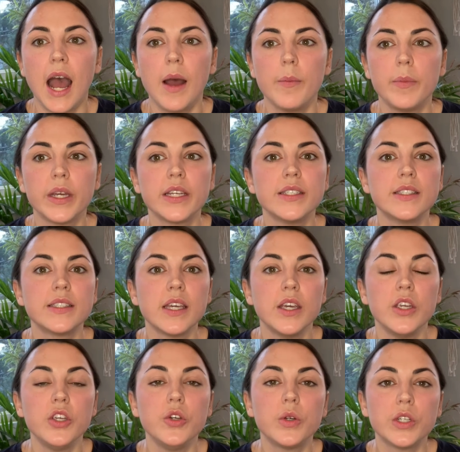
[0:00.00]
because
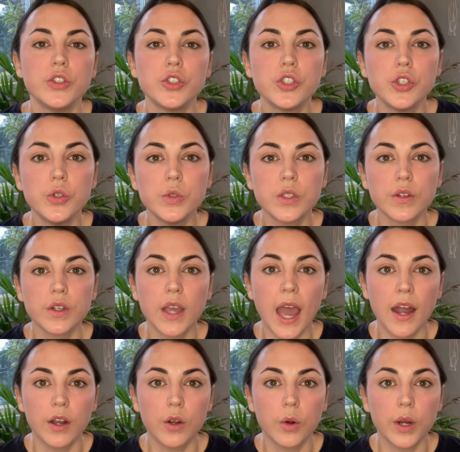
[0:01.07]
you can choose a
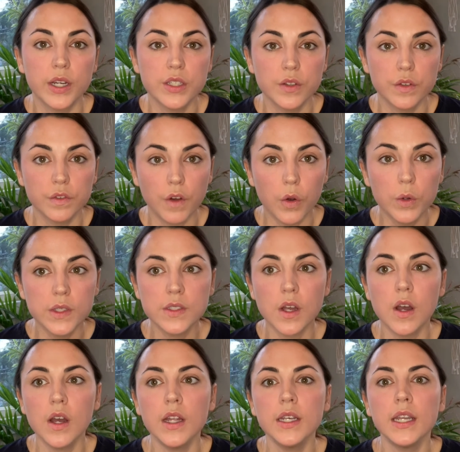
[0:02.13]
category to focus
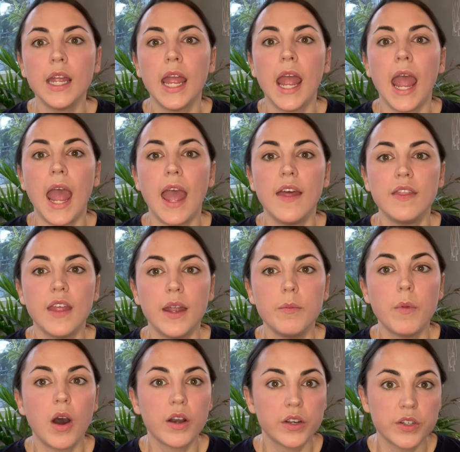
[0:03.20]
on and then
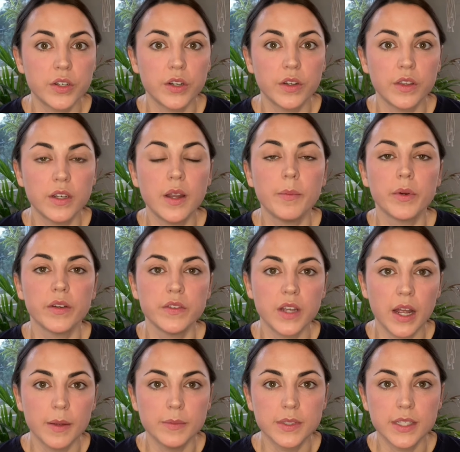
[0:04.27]
monitor the number of
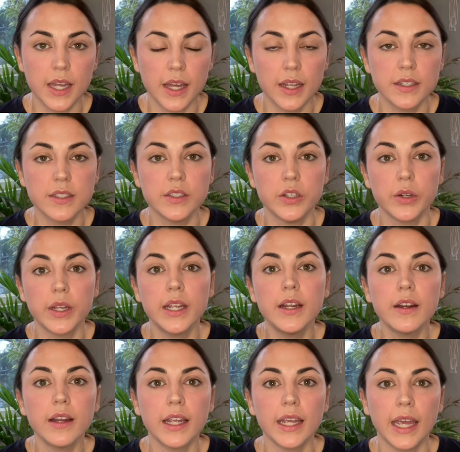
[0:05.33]
times that you're
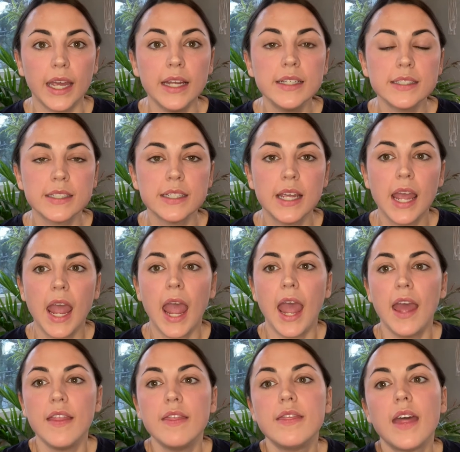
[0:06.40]
hearing it.
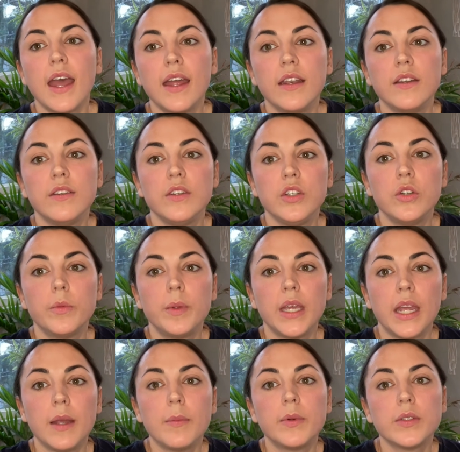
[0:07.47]
And then you'll
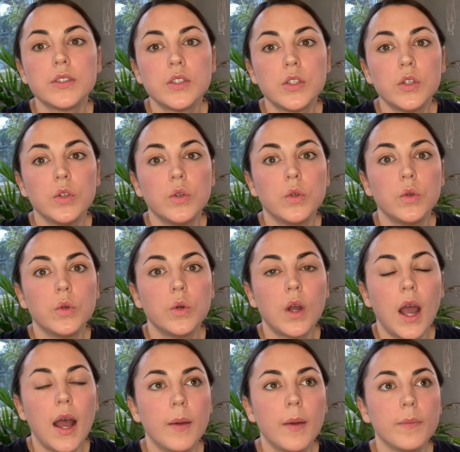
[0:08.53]
be able to
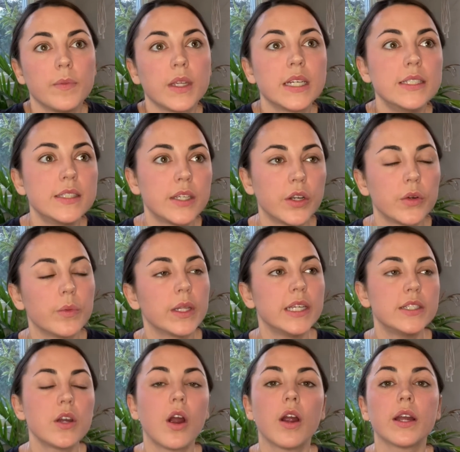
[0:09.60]
consider really
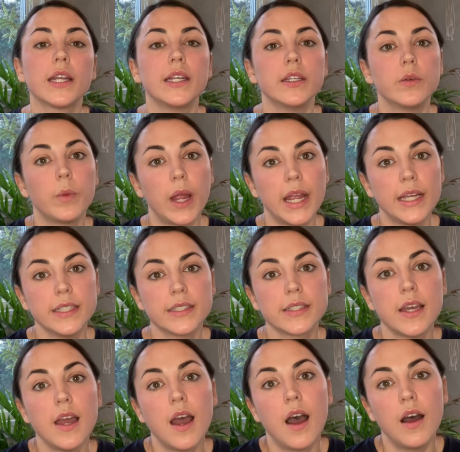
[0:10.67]
targeted ways
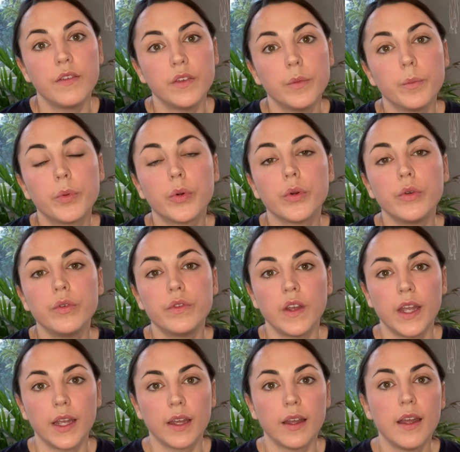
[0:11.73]
of
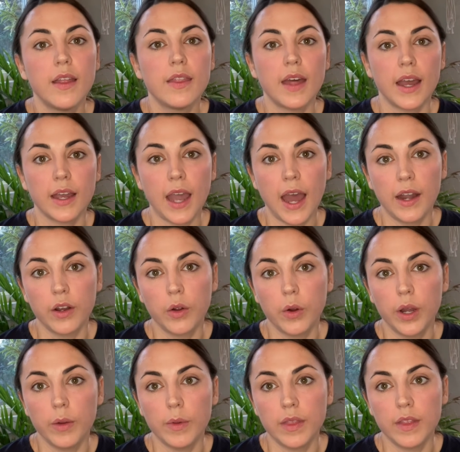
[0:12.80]
improving that
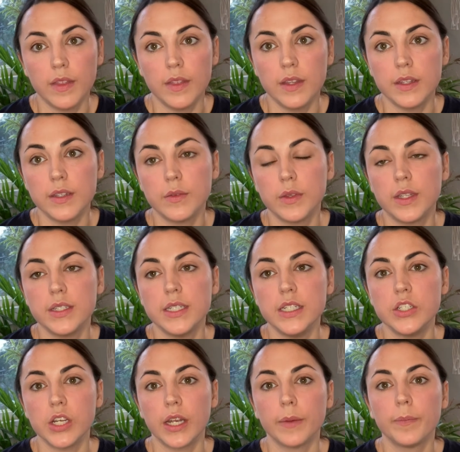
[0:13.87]
category within the
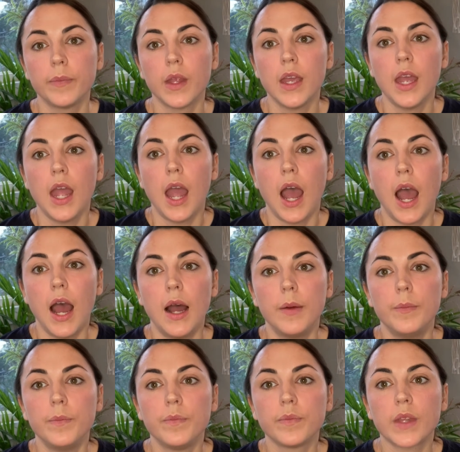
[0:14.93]
teaching.
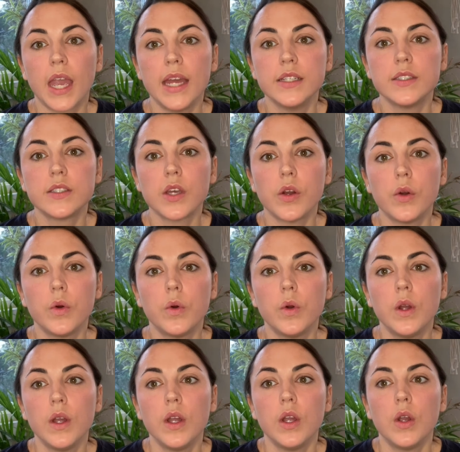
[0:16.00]
And
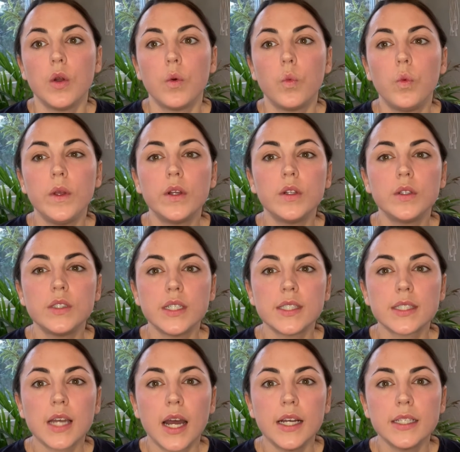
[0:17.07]
so we'll
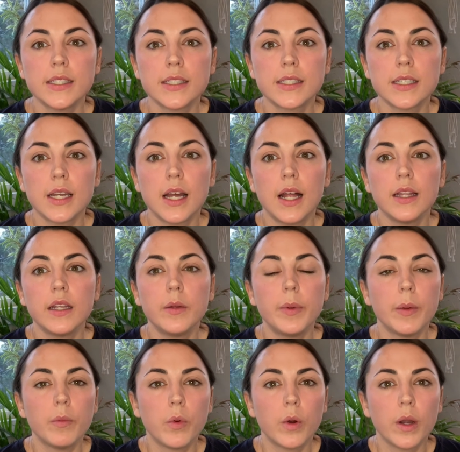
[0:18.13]
discuss a little
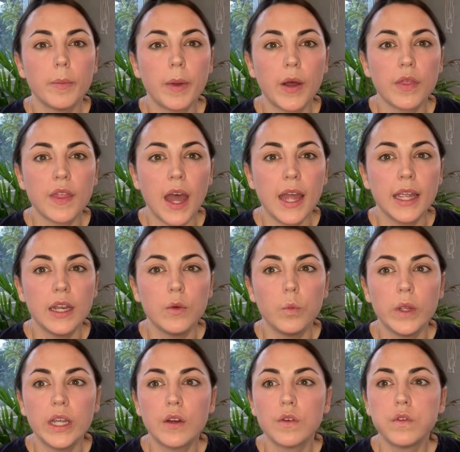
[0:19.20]
bit more about that in
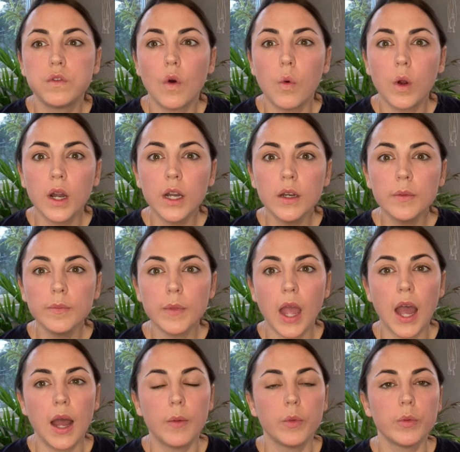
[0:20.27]
week 4
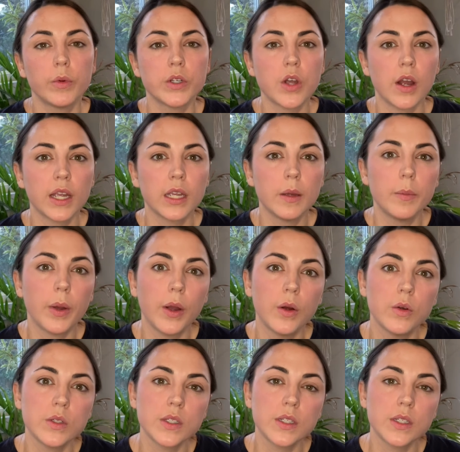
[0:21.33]
when we're talking about